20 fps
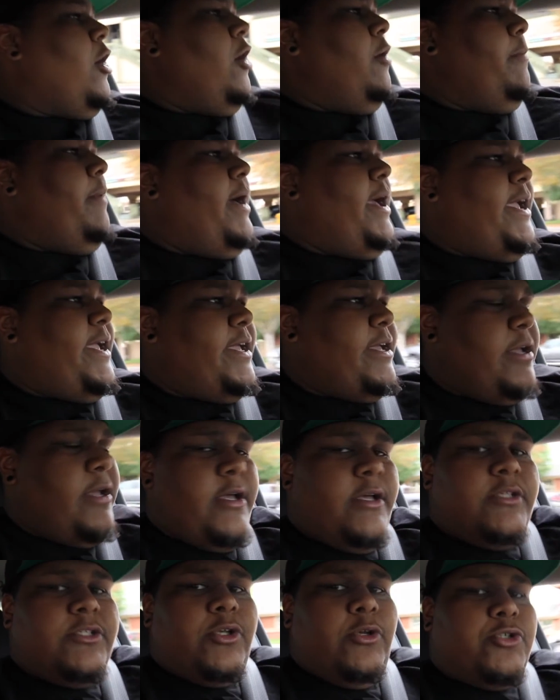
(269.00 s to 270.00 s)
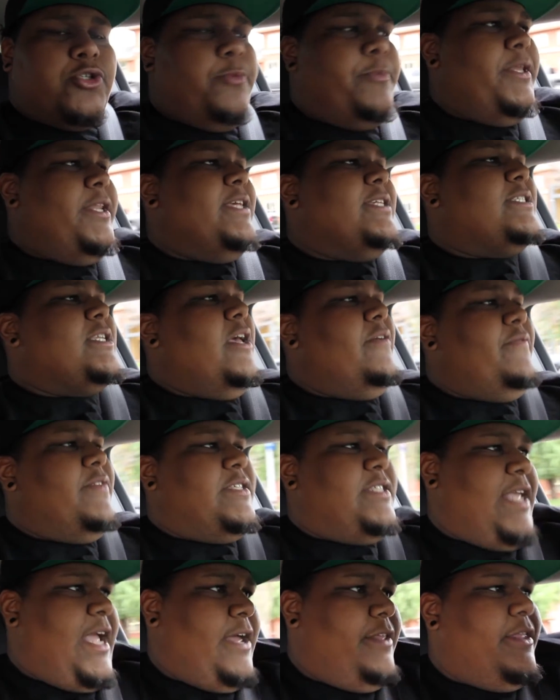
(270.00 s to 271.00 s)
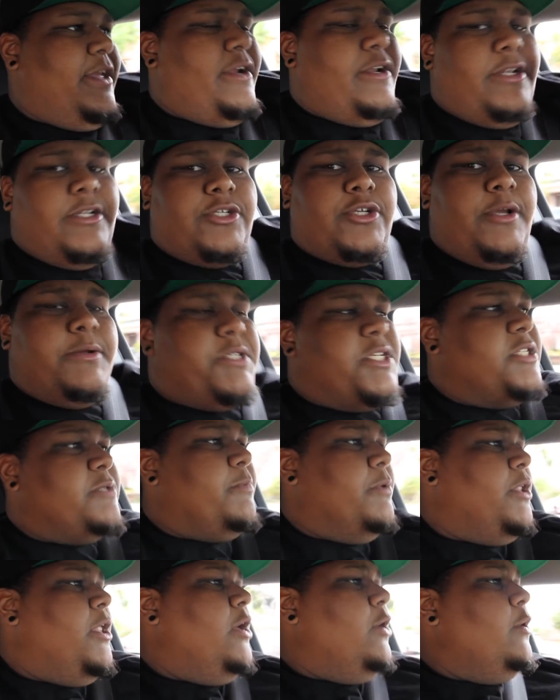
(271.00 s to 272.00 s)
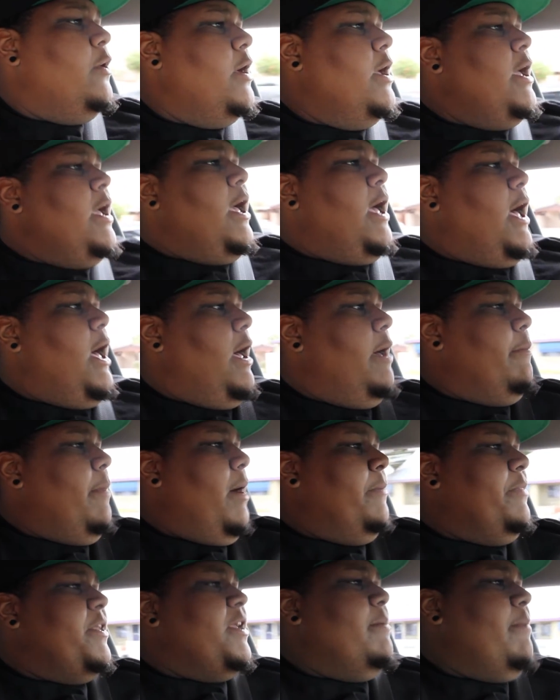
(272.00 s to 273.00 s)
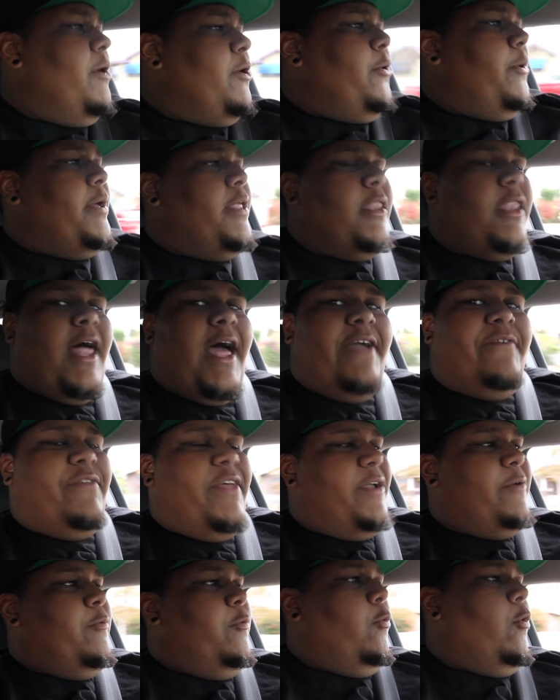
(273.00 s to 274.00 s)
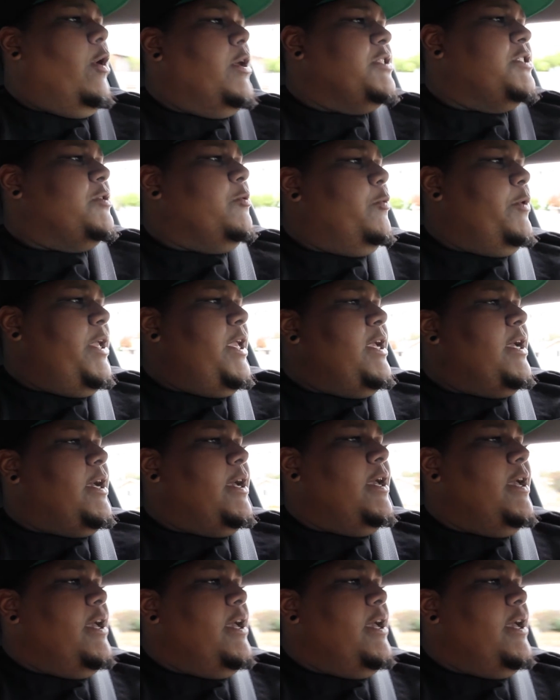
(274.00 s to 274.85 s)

all my social media stuff is down there in descriptions below. I'm thinking about going live like once a week.